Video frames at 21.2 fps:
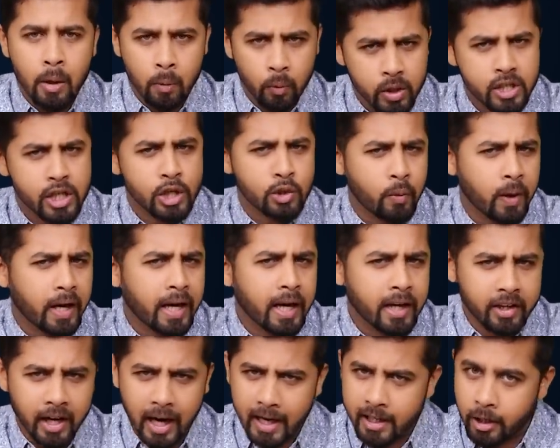which is very
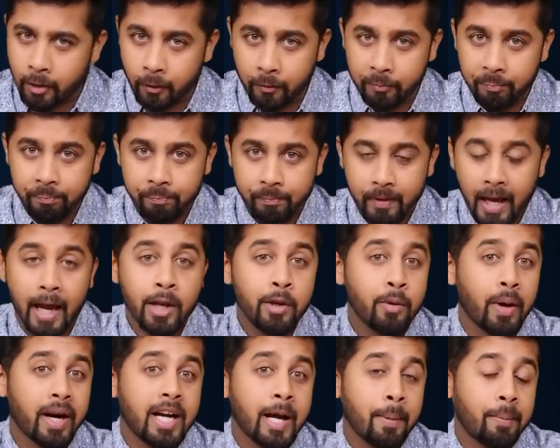attractive, and
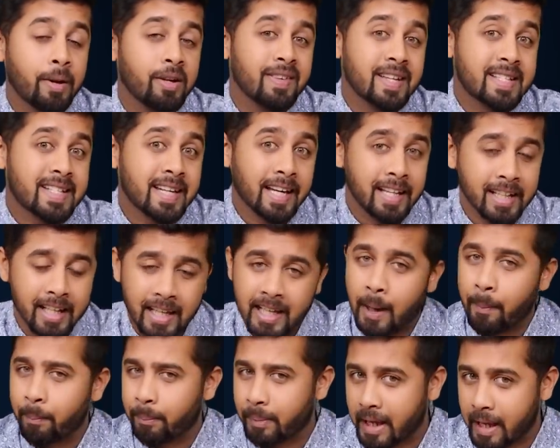you end up investing in the
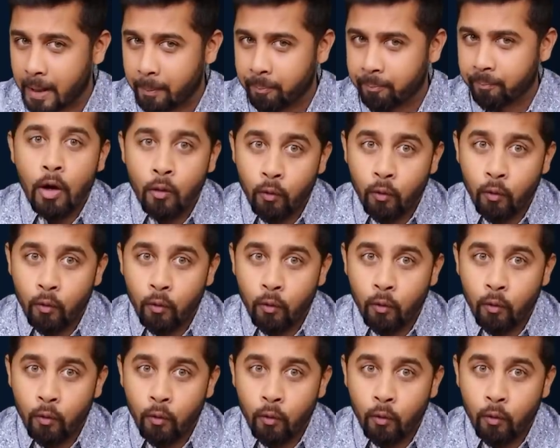company.